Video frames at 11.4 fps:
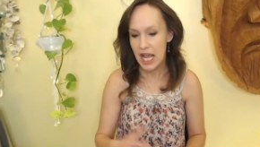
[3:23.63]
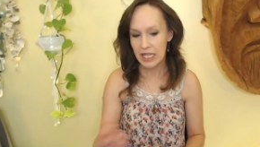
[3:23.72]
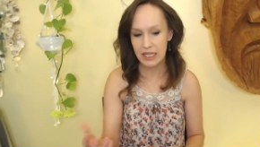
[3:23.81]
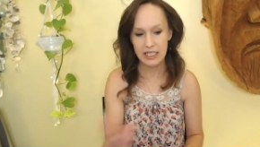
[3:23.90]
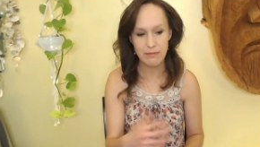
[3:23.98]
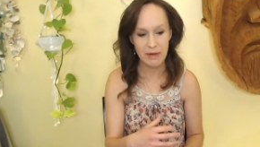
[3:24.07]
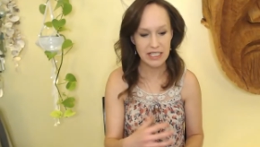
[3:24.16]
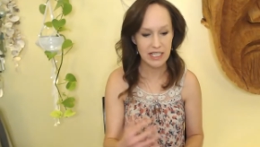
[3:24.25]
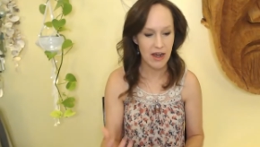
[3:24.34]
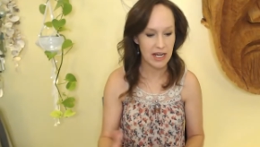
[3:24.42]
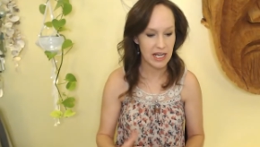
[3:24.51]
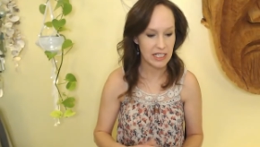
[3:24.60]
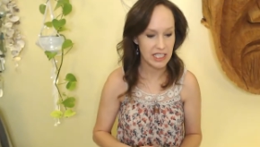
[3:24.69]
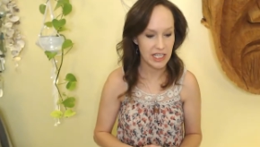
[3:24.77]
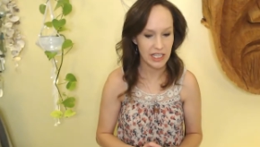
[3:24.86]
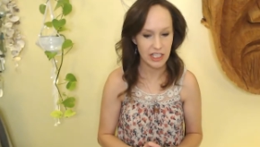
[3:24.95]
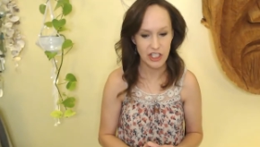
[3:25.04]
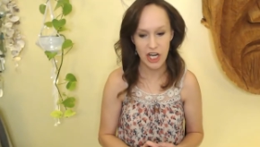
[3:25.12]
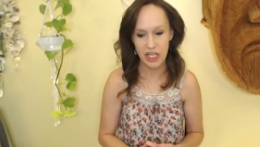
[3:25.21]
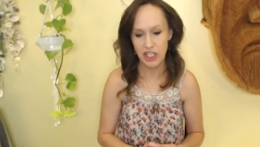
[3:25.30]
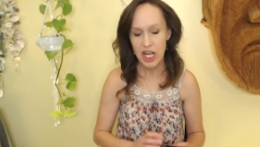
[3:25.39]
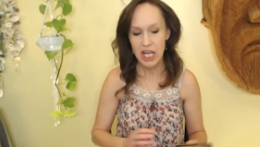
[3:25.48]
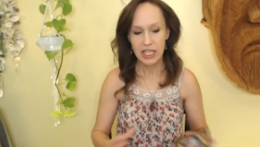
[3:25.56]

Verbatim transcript: and this might tie into the change.